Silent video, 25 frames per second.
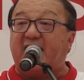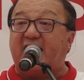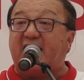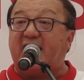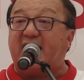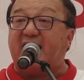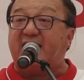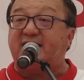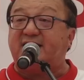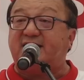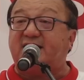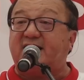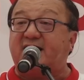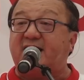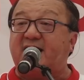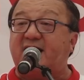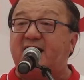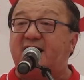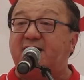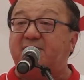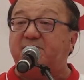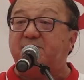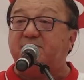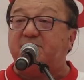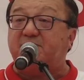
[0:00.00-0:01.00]
And
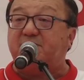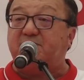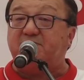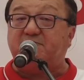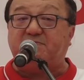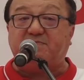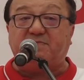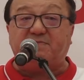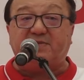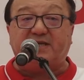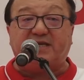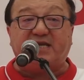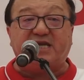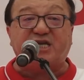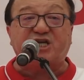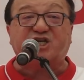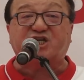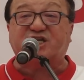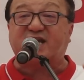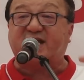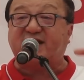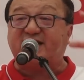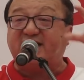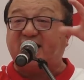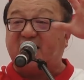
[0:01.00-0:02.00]
Li
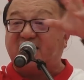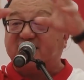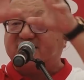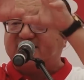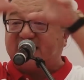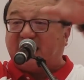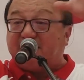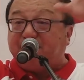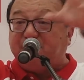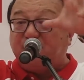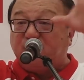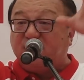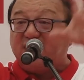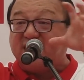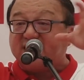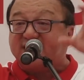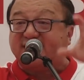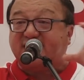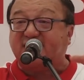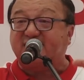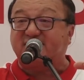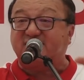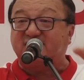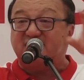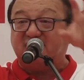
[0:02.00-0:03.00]
Sheng Yang
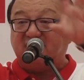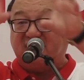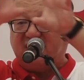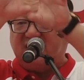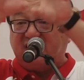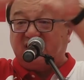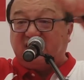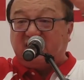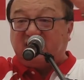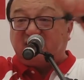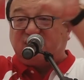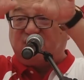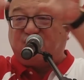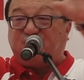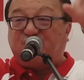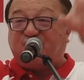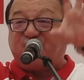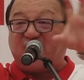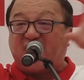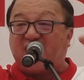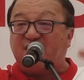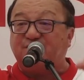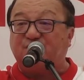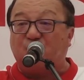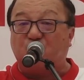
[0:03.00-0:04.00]
tabulated the
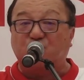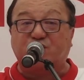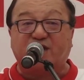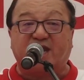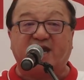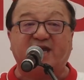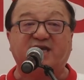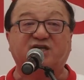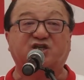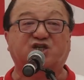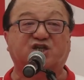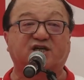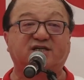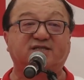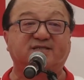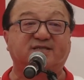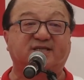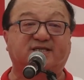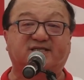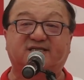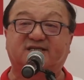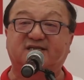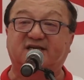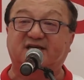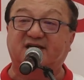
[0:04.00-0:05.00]
5
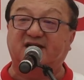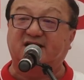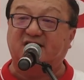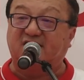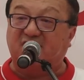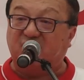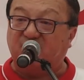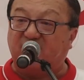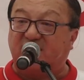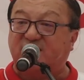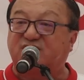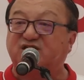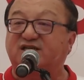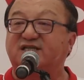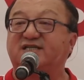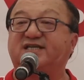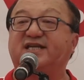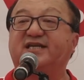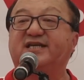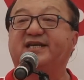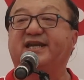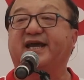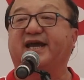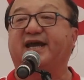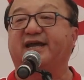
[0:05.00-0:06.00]
occasions when she
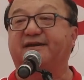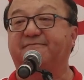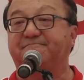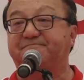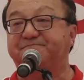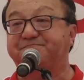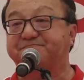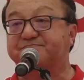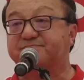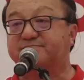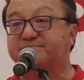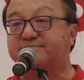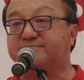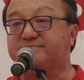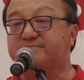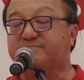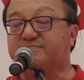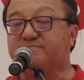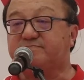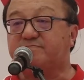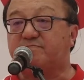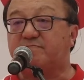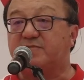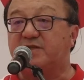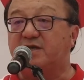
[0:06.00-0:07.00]
did that.
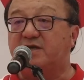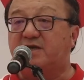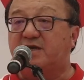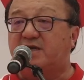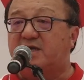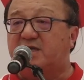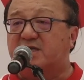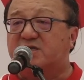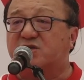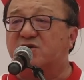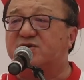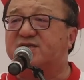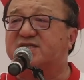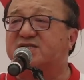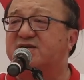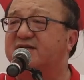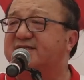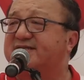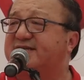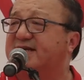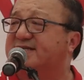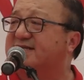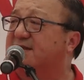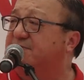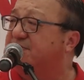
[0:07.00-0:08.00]
So it's
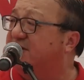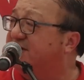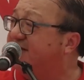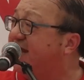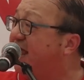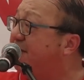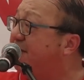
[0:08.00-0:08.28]
not just about